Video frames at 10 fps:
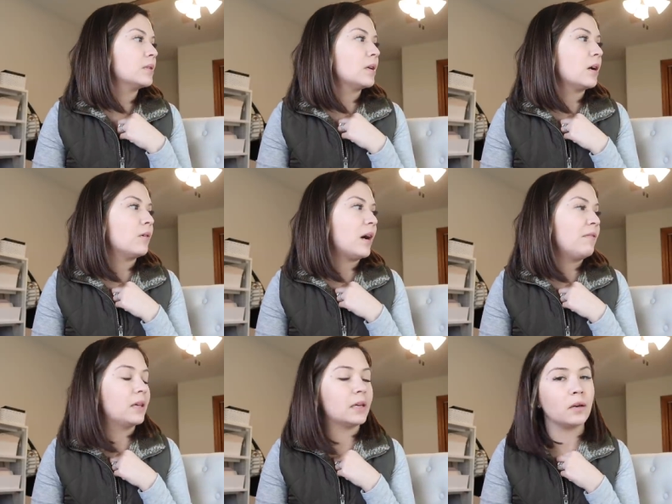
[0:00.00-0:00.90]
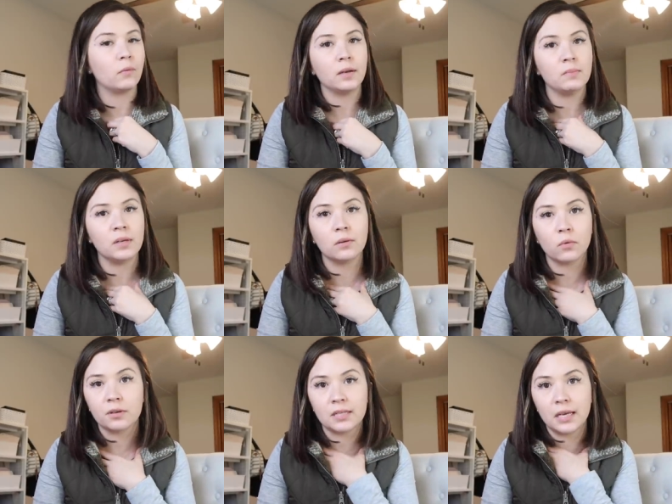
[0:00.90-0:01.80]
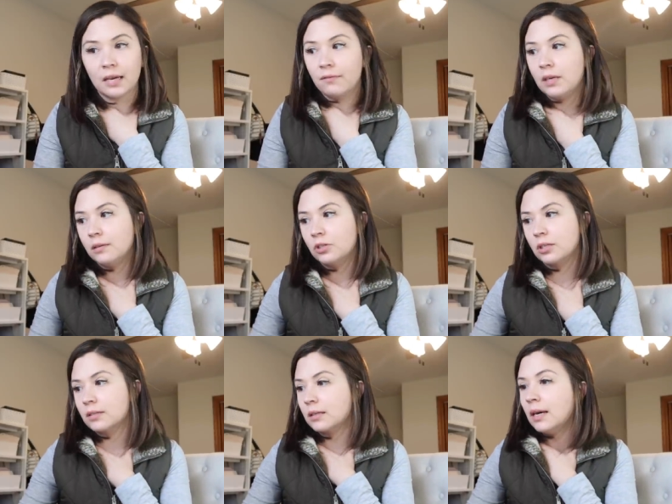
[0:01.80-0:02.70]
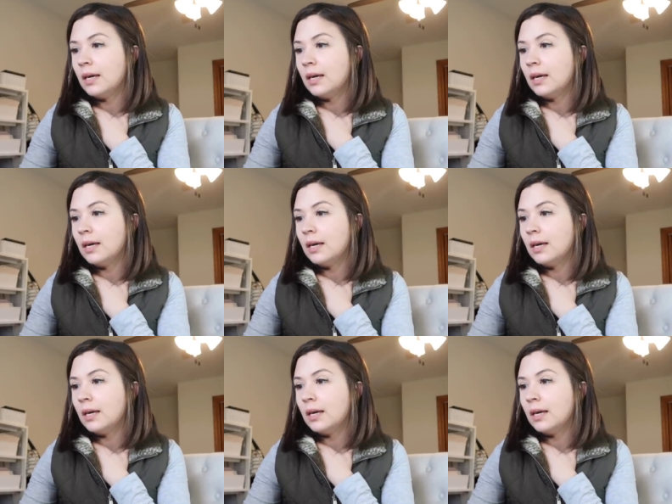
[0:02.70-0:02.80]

So I feel like it wouldn't be the worst thing if he just